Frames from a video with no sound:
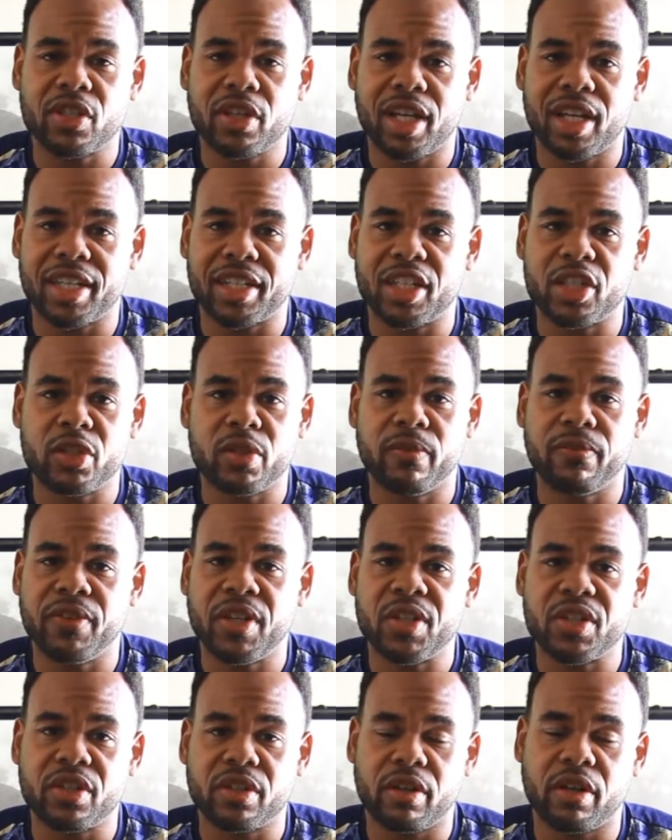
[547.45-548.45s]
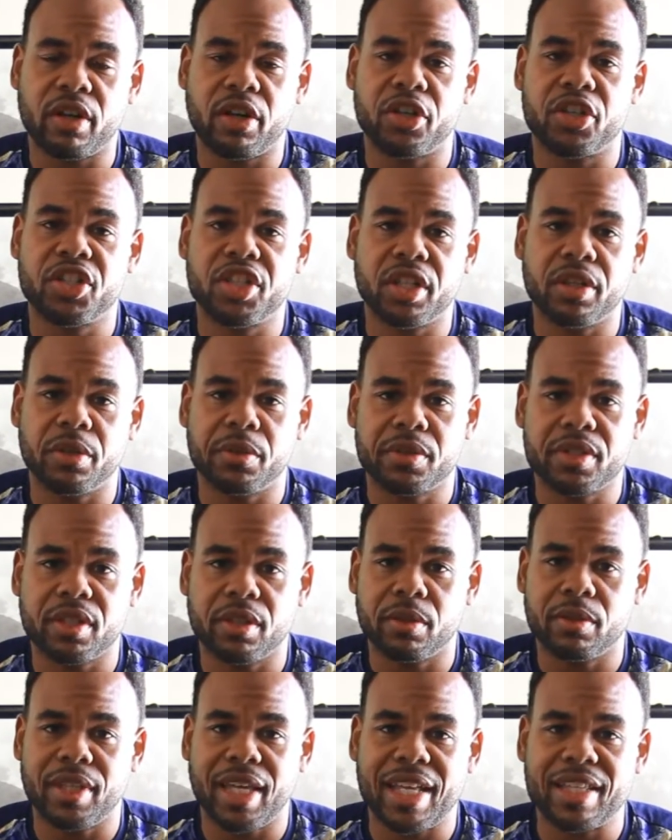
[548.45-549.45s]
try and get you featured on our show.
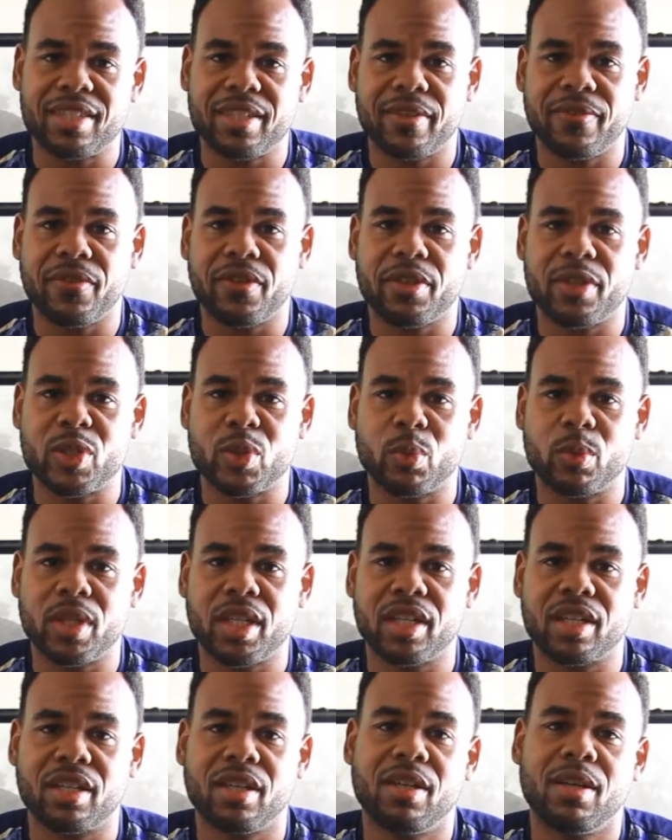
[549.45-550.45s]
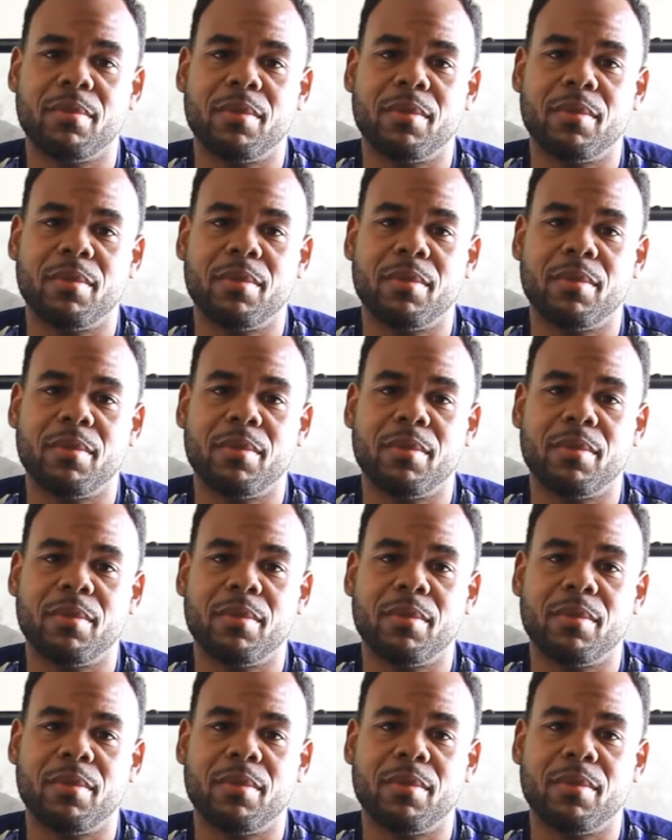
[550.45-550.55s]
So that's it for this week.